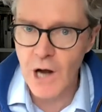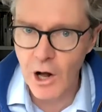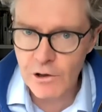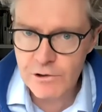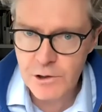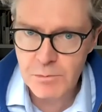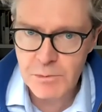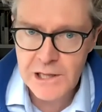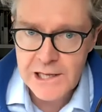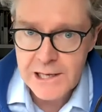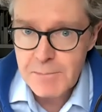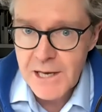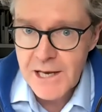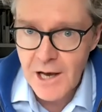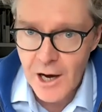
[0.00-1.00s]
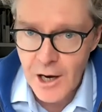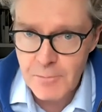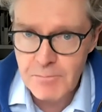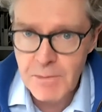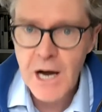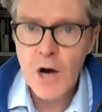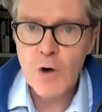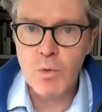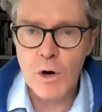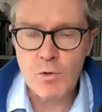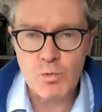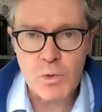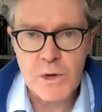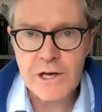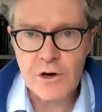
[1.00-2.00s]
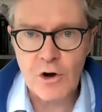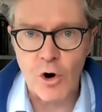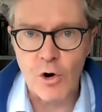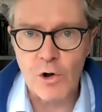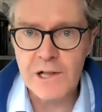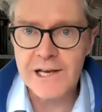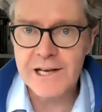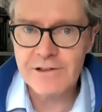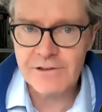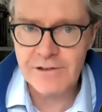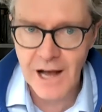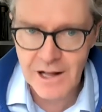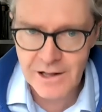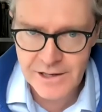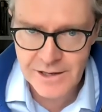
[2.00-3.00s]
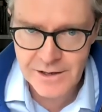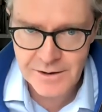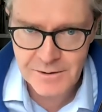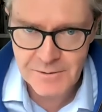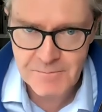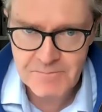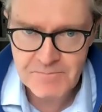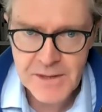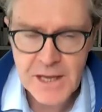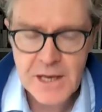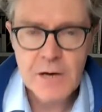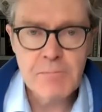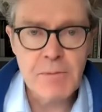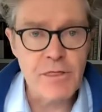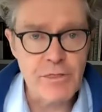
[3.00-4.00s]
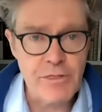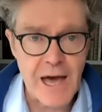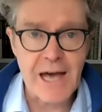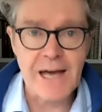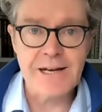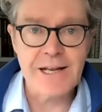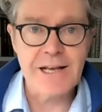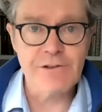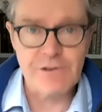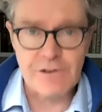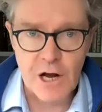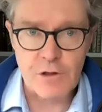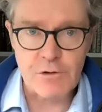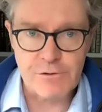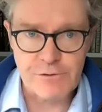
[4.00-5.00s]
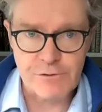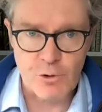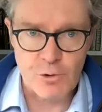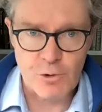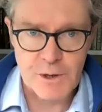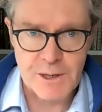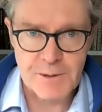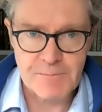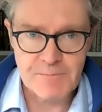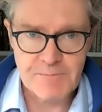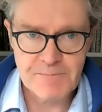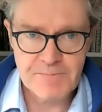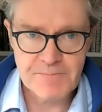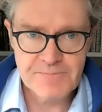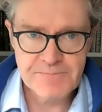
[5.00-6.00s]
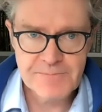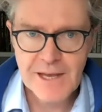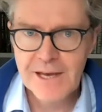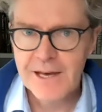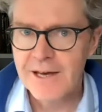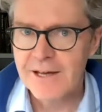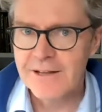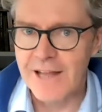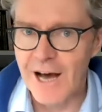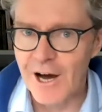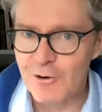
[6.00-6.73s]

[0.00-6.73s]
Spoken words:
ultimately become what we call Italian. But that is another story. Now,